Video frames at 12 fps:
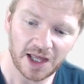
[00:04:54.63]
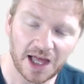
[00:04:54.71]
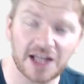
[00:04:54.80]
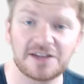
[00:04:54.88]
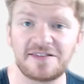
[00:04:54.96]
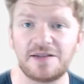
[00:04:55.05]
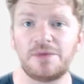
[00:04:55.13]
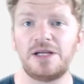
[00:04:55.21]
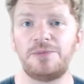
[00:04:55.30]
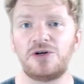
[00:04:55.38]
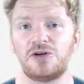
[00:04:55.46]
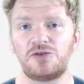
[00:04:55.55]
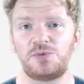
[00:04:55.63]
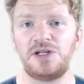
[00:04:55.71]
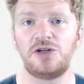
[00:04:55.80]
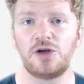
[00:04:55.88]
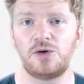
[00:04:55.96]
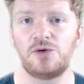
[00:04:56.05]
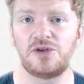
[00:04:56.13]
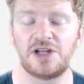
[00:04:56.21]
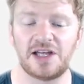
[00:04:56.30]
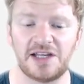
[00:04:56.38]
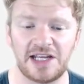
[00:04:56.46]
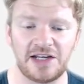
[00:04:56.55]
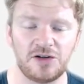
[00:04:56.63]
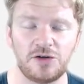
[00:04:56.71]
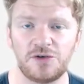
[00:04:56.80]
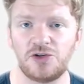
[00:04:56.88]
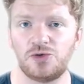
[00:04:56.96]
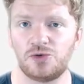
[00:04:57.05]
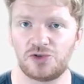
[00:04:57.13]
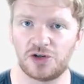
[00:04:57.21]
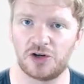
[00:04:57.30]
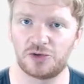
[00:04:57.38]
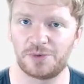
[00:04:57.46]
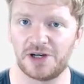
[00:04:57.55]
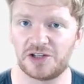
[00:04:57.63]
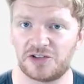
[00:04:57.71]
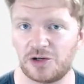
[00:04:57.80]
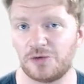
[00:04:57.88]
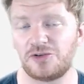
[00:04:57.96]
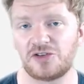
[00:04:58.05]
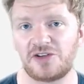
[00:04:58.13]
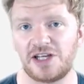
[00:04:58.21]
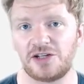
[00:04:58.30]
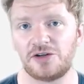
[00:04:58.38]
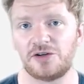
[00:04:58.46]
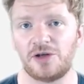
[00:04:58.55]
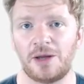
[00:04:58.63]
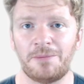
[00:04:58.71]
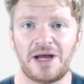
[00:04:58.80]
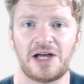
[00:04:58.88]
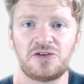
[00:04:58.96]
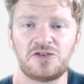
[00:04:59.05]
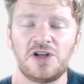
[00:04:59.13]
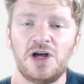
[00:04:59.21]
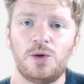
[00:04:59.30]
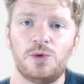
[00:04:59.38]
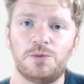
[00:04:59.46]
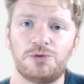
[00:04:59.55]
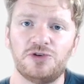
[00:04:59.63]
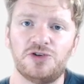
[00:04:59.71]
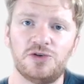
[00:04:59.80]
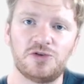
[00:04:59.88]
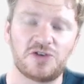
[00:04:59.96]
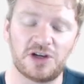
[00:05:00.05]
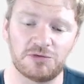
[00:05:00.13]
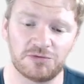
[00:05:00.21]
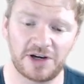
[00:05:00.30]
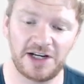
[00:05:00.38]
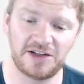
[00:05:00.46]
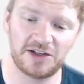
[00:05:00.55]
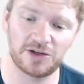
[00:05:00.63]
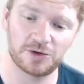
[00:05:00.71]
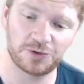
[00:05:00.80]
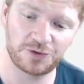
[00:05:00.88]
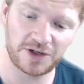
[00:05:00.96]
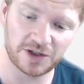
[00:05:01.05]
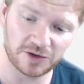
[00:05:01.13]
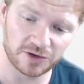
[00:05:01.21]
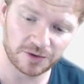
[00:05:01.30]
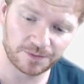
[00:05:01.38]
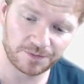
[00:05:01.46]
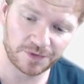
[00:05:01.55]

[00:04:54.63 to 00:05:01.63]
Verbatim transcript: And similarly, because we know that an individual charge by itself, just like a, a, mass, will produce a radial field,